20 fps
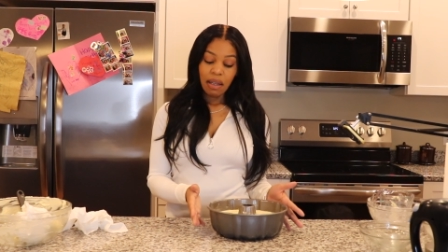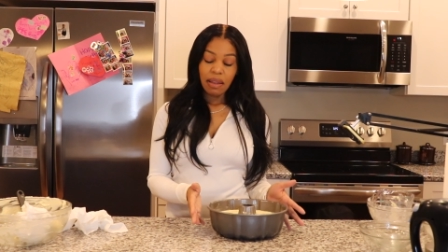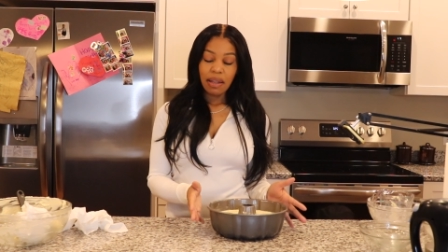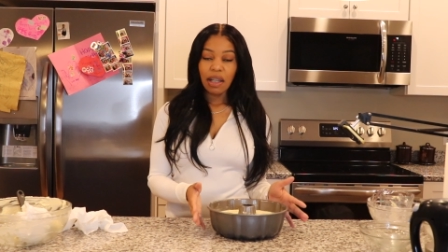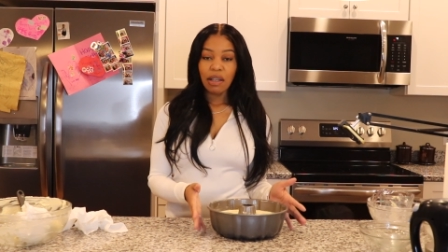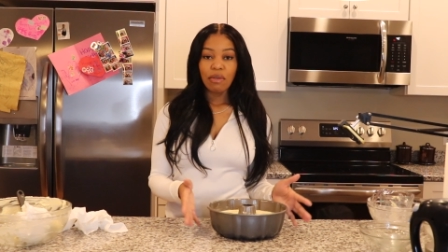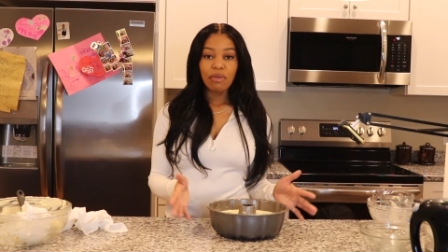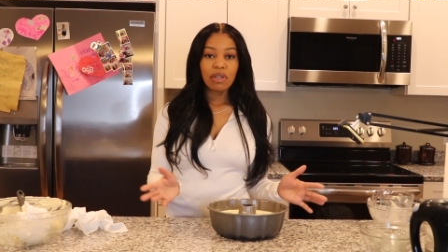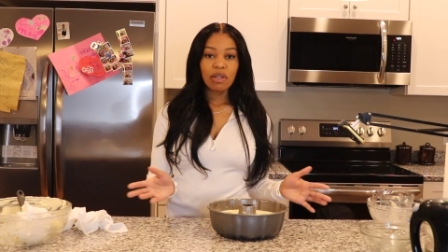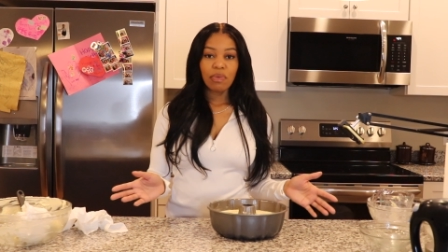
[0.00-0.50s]

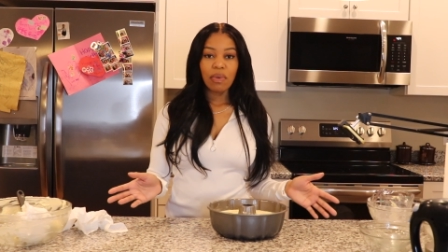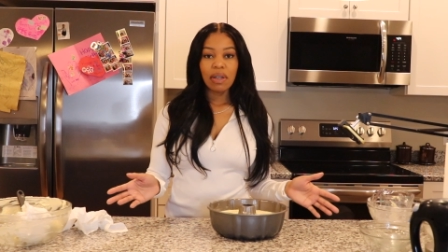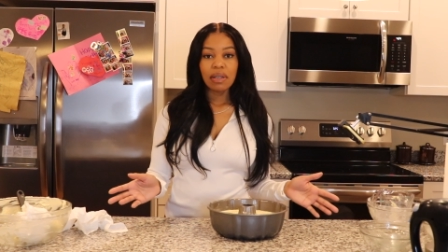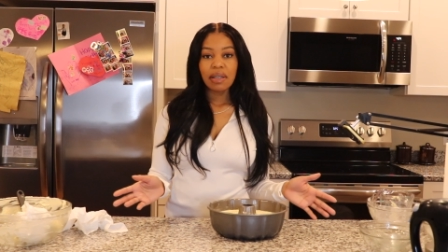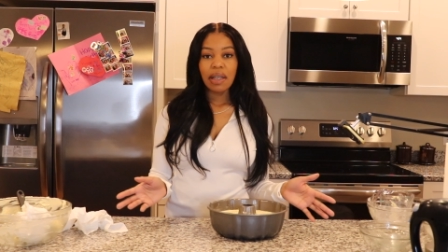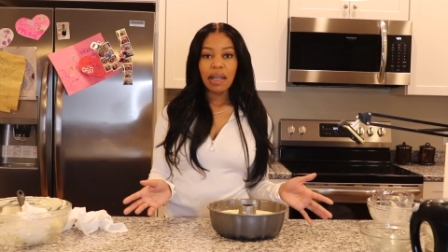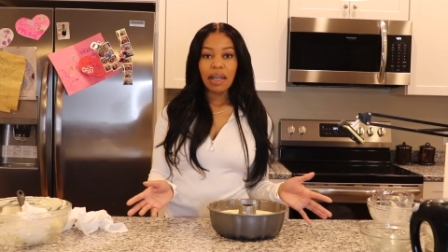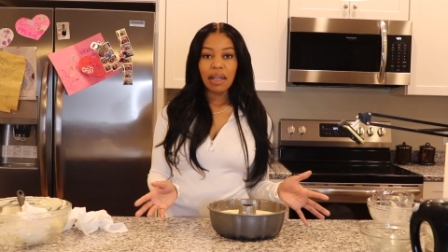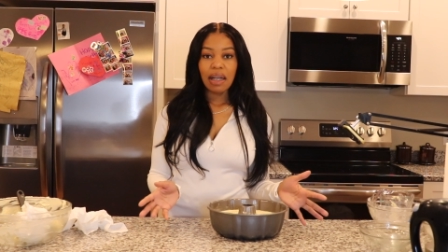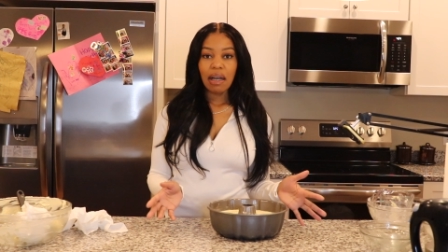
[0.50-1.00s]
then you just want
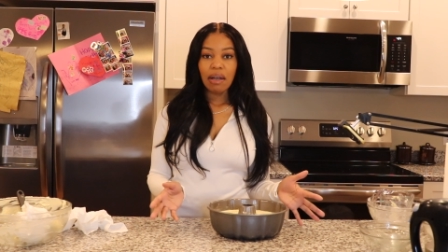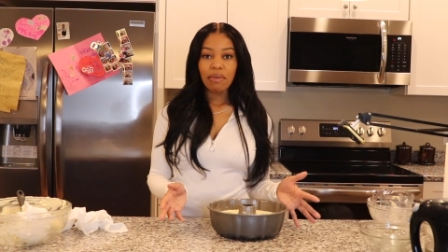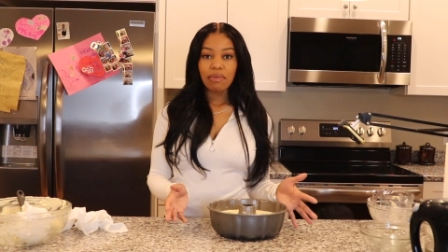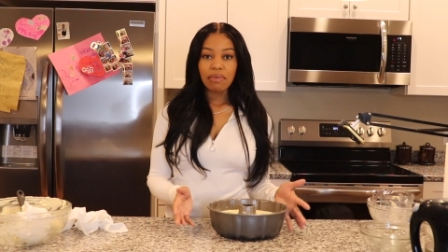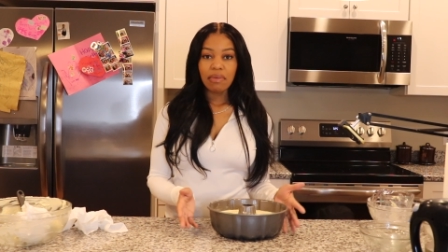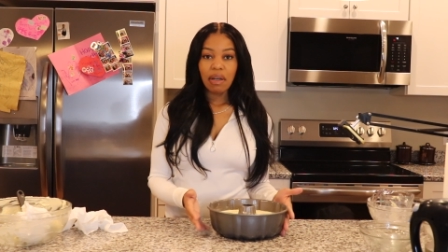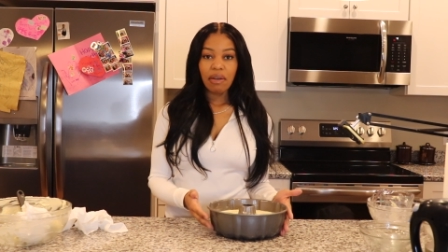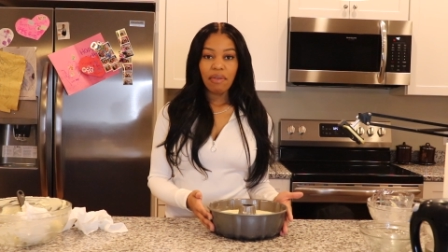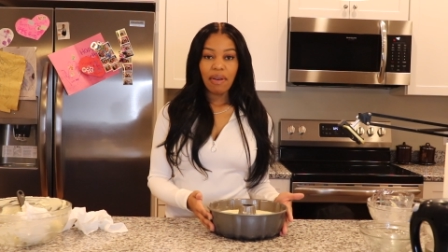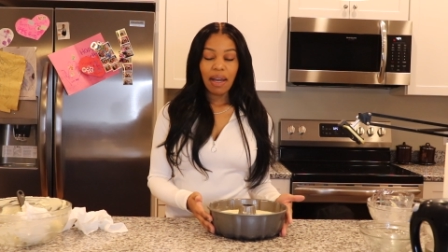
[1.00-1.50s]
to take it out,
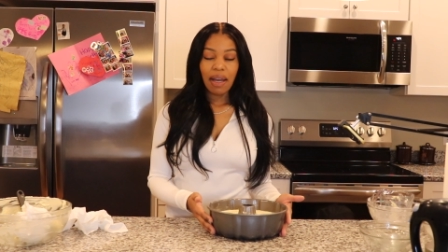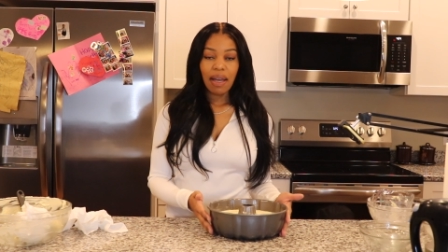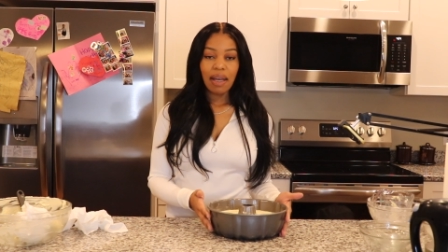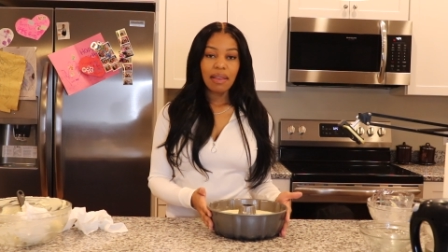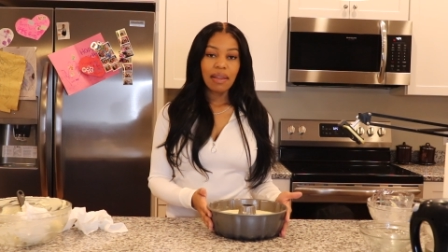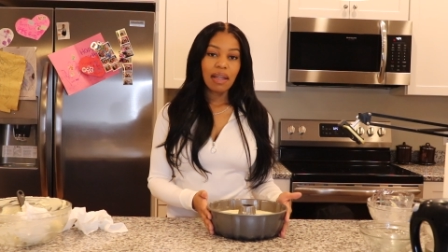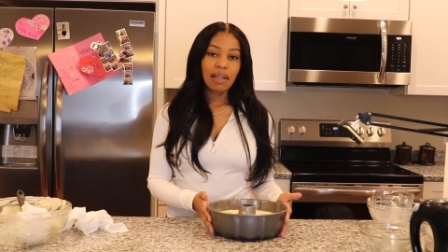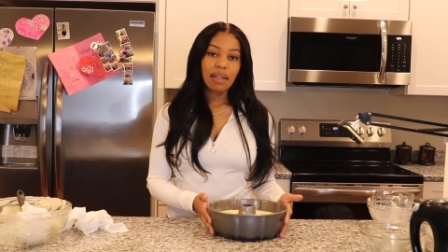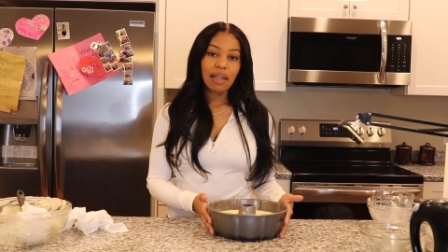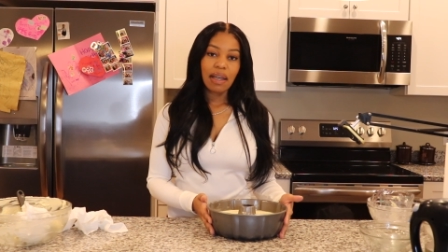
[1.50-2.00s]
all right,
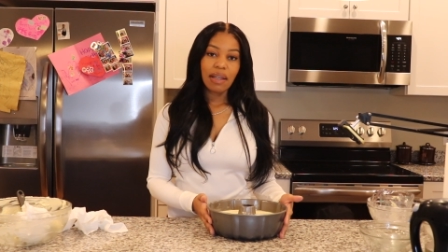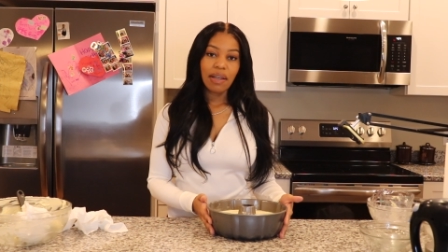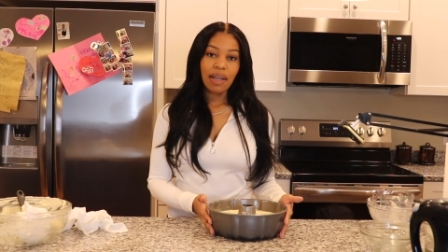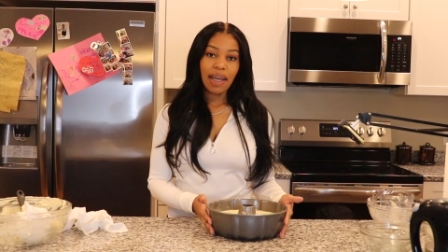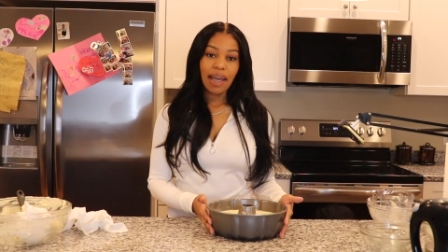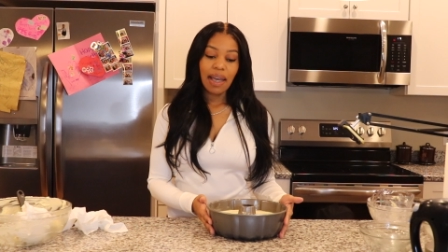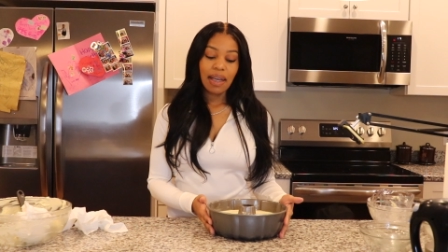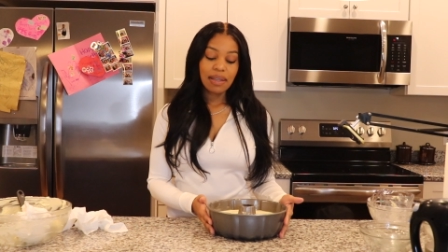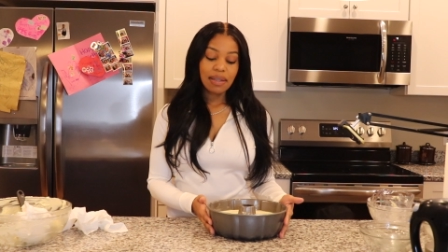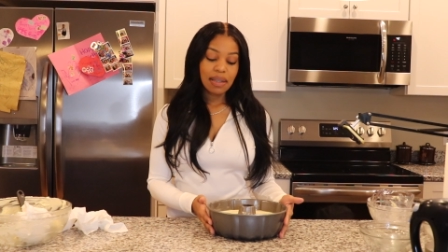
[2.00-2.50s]
and then let your
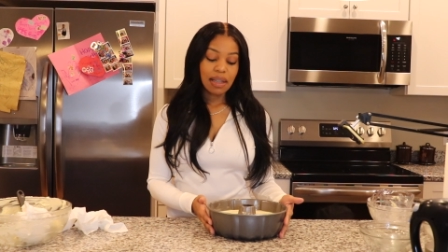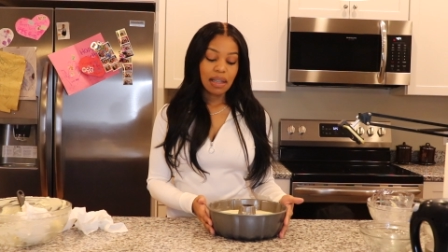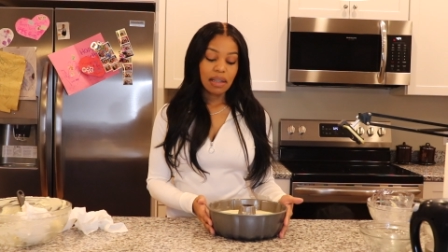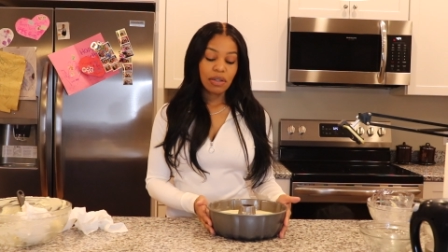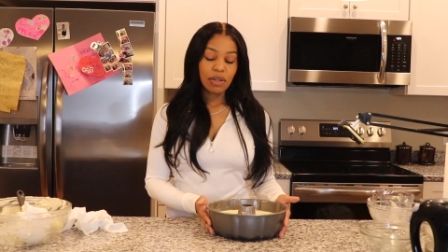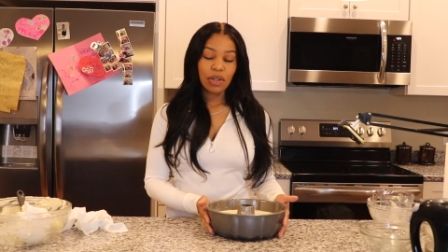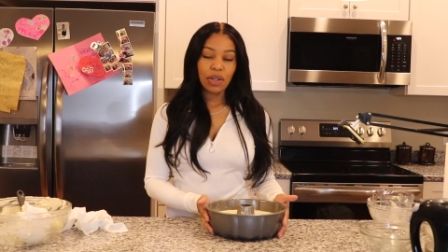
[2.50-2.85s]
cake sit.